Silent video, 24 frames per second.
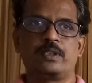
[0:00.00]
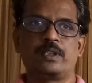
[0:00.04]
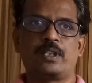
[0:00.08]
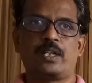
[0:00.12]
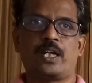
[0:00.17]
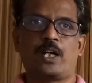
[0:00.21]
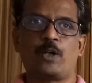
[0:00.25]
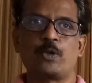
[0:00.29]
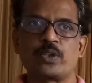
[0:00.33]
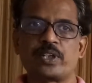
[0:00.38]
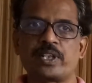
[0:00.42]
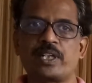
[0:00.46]

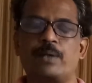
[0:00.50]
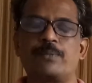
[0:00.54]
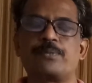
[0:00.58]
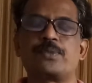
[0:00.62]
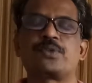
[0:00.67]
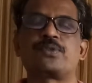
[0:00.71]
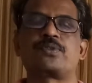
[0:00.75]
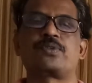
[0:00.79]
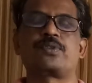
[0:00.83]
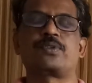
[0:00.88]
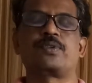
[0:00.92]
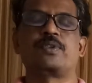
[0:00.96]

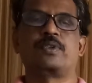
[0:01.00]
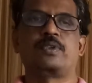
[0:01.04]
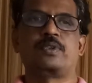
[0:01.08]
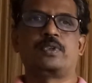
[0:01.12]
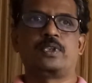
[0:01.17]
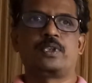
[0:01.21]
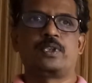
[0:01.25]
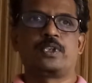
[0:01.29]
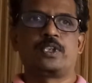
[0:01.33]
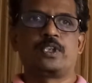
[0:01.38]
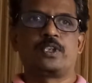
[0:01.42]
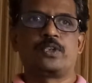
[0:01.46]
outcomes.
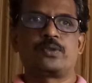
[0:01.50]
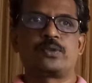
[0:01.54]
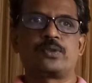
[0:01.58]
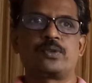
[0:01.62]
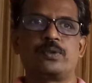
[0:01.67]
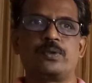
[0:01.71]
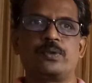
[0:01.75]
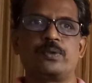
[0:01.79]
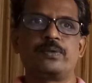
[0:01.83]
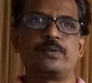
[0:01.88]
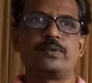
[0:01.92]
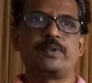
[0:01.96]

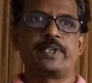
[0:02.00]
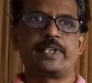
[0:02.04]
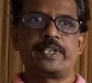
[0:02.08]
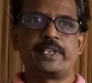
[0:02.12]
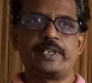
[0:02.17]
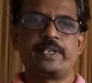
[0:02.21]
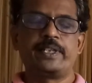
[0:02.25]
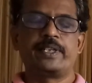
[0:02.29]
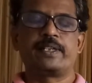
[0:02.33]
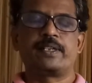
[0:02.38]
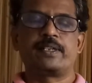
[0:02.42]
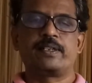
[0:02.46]
So
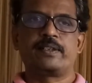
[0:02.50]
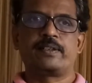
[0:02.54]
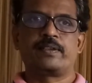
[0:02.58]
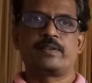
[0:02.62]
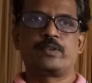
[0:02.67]
here